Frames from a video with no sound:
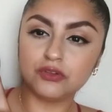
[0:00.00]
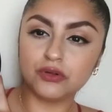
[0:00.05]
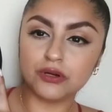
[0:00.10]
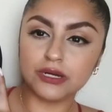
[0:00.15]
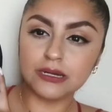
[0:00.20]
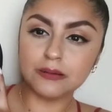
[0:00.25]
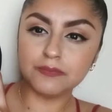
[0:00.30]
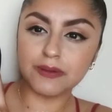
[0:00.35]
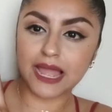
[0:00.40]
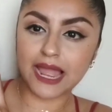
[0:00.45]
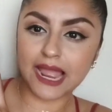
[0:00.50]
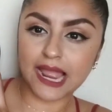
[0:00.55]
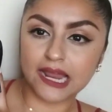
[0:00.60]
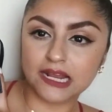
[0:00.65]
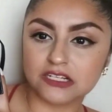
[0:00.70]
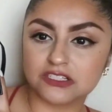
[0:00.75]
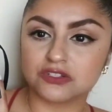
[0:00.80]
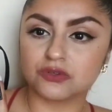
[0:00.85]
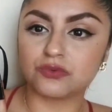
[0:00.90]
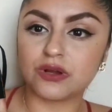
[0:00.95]
Lauren
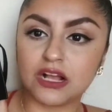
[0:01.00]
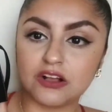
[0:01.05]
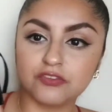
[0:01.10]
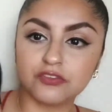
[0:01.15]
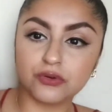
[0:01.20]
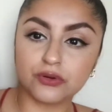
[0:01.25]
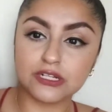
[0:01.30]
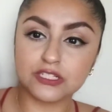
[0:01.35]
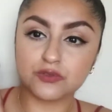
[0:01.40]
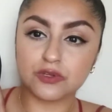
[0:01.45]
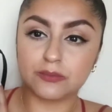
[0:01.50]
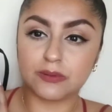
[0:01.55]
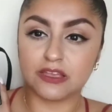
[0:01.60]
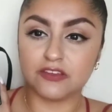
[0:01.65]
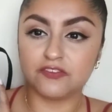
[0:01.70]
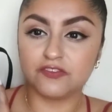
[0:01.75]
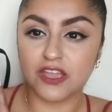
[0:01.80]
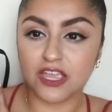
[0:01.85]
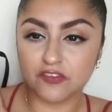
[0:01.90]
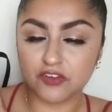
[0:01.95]
bag. So Ralph Lauren is one of my
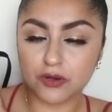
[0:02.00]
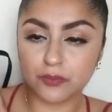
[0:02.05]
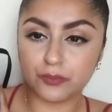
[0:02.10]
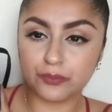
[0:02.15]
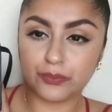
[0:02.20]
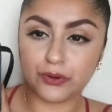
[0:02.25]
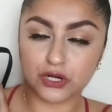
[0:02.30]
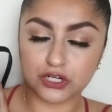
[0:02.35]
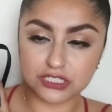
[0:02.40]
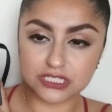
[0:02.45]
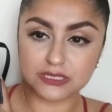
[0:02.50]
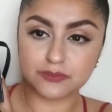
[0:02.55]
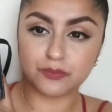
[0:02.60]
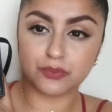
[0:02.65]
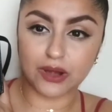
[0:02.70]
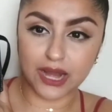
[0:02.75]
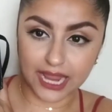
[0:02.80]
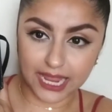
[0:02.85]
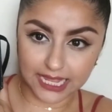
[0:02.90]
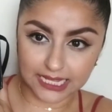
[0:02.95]
favorite purse
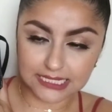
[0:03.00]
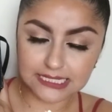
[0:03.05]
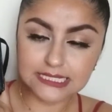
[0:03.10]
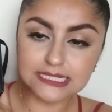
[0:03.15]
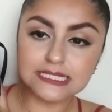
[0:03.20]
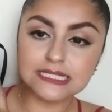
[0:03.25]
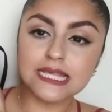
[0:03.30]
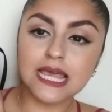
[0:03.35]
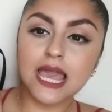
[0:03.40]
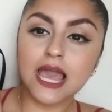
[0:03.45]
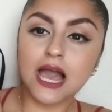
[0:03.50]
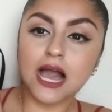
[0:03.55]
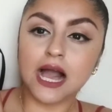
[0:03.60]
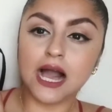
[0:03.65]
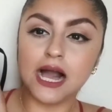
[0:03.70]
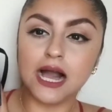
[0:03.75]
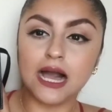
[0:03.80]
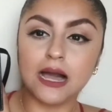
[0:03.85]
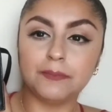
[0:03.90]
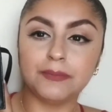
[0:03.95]
brands.
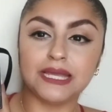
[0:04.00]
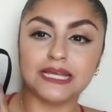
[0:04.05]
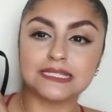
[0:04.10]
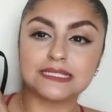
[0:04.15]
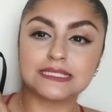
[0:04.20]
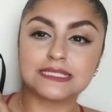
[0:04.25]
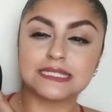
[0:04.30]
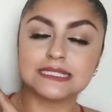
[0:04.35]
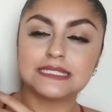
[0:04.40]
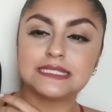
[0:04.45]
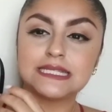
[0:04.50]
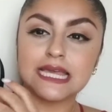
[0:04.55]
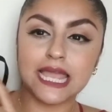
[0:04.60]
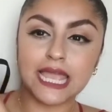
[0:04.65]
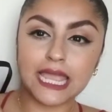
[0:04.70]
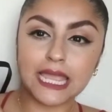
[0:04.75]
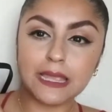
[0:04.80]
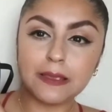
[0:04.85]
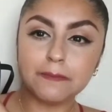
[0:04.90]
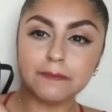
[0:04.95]
It's the
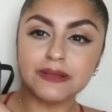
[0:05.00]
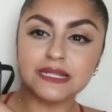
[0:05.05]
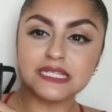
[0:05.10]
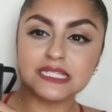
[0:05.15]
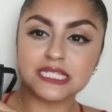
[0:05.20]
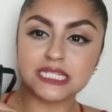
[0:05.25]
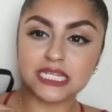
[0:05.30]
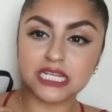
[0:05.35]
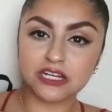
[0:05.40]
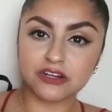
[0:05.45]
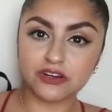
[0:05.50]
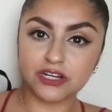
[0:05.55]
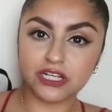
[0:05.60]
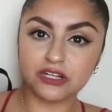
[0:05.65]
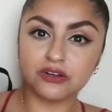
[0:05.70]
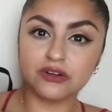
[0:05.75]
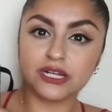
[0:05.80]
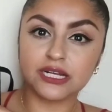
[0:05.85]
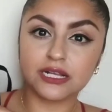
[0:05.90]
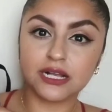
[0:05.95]
same
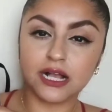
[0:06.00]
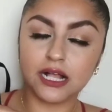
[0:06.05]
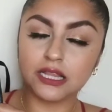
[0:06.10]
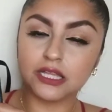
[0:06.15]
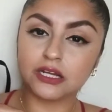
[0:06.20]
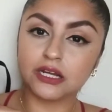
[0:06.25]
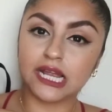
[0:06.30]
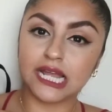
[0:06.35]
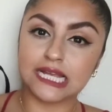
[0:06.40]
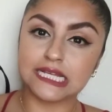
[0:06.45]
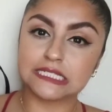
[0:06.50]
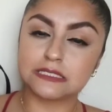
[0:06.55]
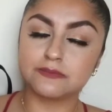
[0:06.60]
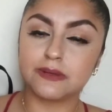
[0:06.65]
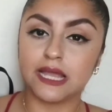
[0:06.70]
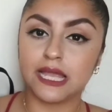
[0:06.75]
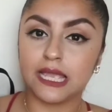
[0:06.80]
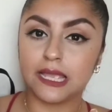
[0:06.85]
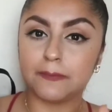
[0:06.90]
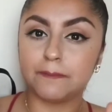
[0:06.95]
material and color as
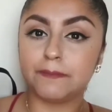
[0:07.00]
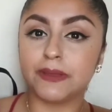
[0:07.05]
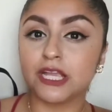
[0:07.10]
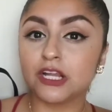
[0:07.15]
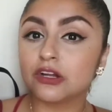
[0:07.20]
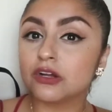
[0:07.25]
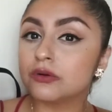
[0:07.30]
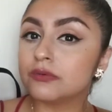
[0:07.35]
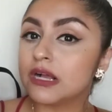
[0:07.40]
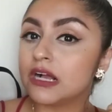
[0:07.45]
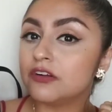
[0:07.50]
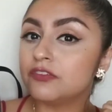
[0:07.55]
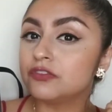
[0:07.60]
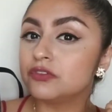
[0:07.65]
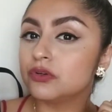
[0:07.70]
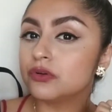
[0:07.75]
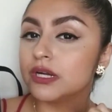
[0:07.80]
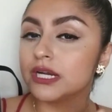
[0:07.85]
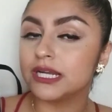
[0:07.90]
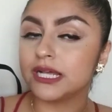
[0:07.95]
my bigger Ralph
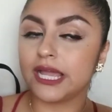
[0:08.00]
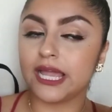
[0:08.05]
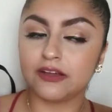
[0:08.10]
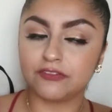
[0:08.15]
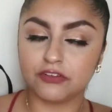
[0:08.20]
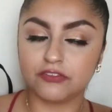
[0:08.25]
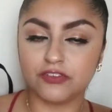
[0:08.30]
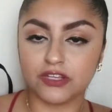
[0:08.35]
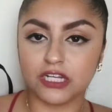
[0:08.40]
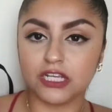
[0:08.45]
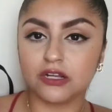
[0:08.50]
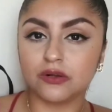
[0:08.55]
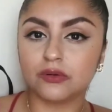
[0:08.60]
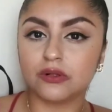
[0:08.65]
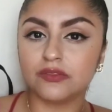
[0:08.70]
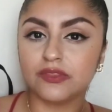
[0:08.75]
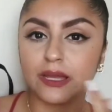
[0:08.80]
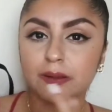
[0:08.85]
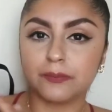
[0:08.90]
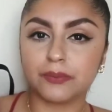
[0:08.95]
Lauren. I have a video
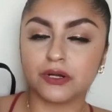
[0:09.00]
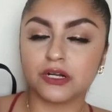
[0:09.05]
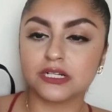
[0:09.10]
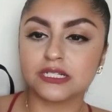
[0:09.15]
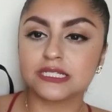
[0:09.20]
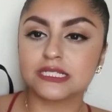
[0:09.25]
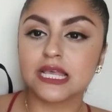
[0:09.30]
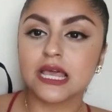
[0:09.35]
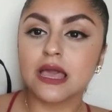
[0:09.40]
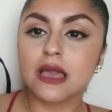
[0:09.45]
on that purse.